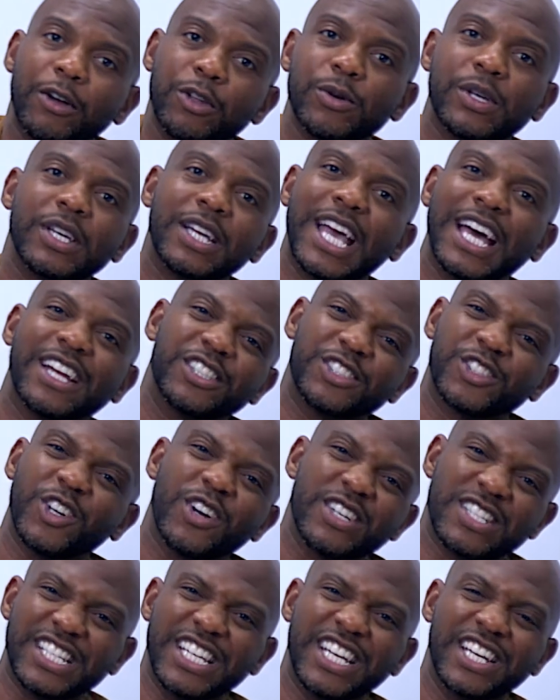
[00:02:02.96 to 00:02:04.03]
you can kind of start
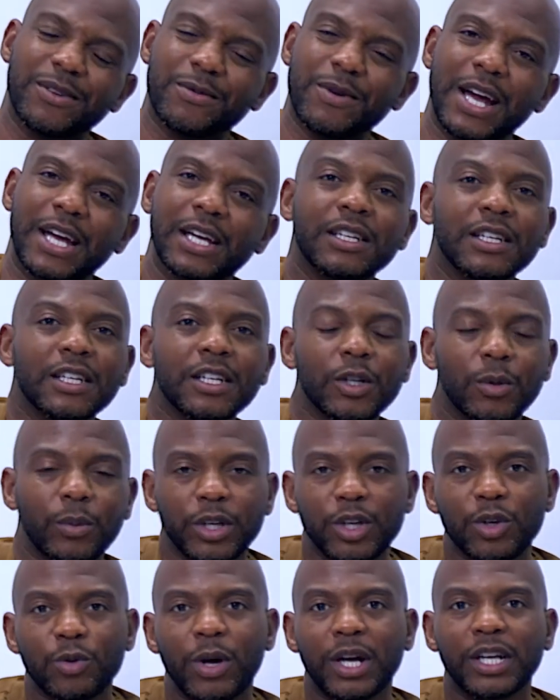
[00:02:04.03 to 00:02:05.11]
seeing, right? When
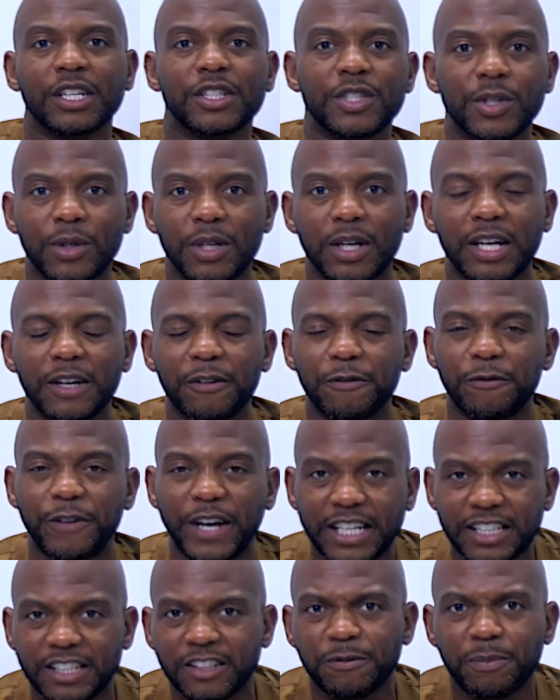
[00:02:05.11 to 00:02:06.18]
you run into an
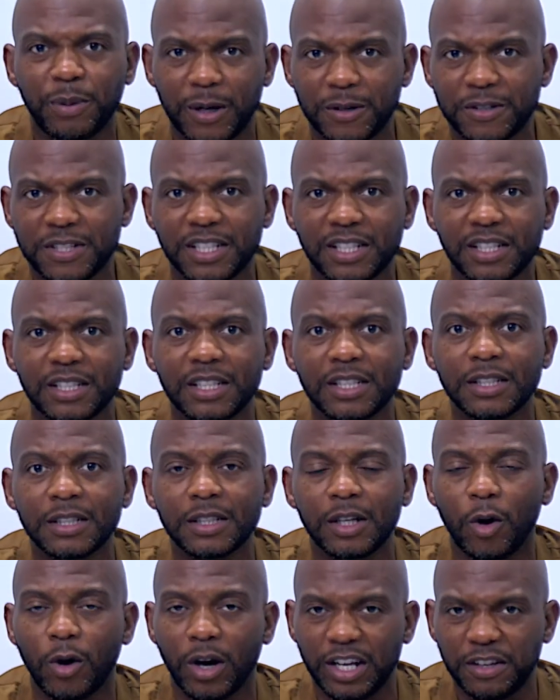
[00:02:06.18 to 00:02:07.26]
effective person
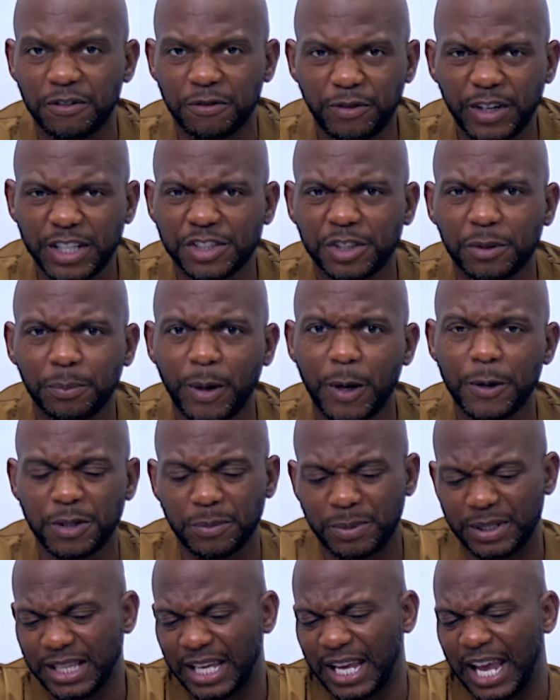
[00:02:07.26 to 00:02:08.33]
or efficient person,
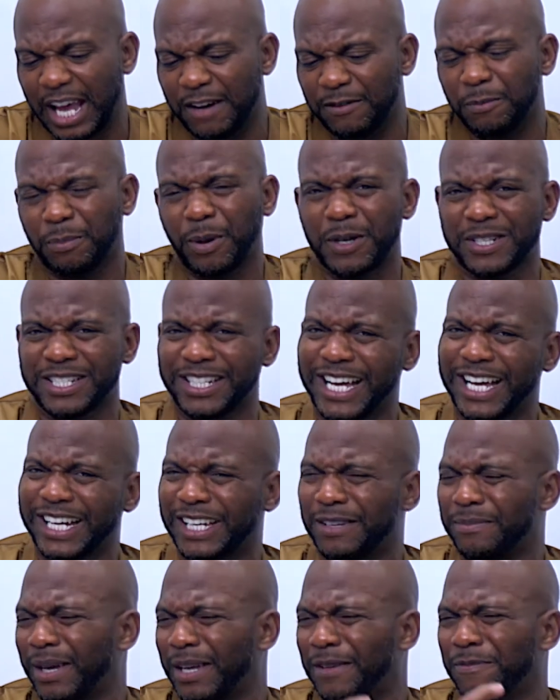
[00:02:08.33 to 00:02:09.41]
but they have a personality
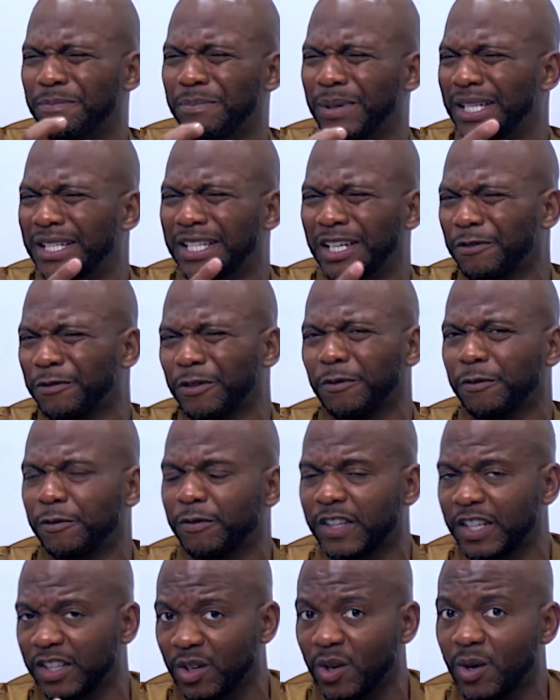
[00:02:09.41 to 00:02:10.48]
that may be different
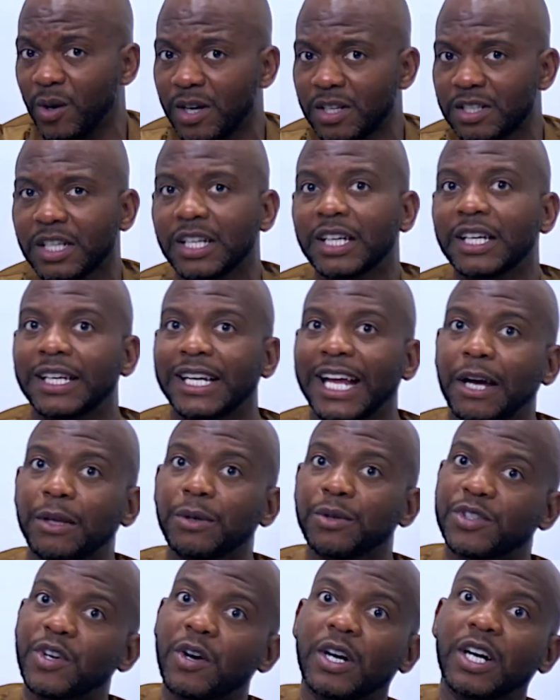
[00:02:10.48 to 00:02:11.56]
than yours, now you
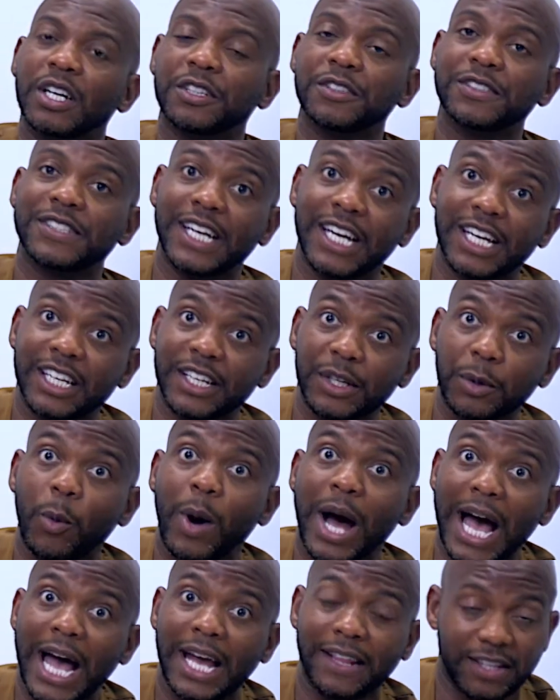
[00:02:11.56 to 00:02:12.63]
start understanding
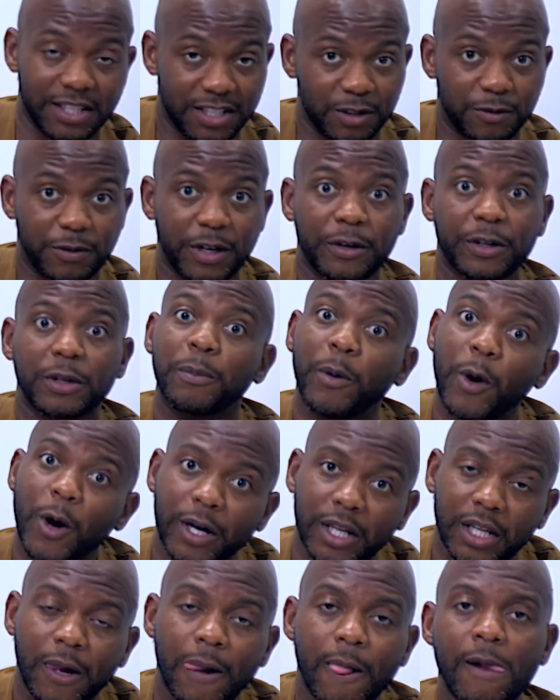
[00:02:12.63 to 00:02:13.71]
why. This is very
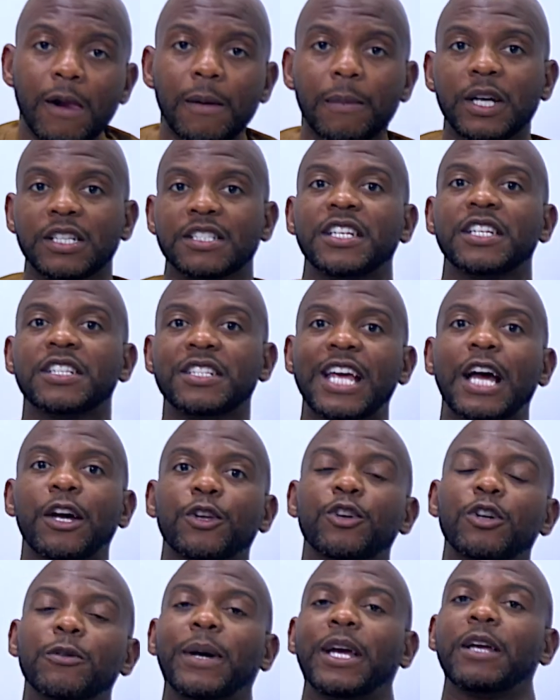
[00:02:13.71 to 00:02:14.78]
important because this is how
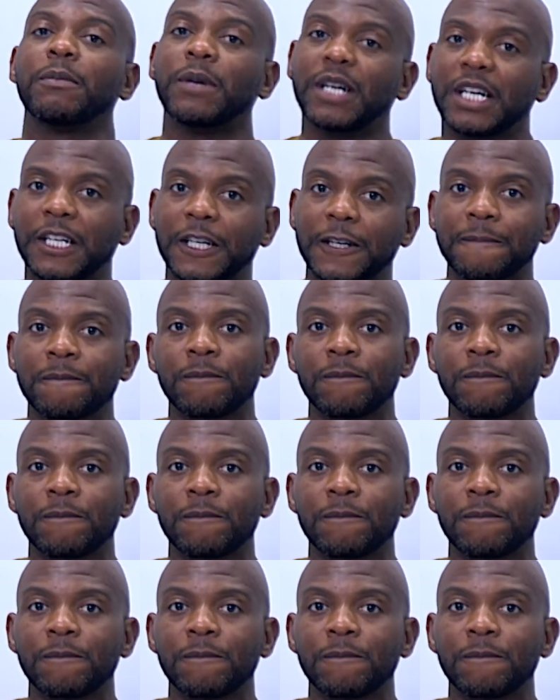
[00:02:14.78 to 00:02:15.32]
you'll make money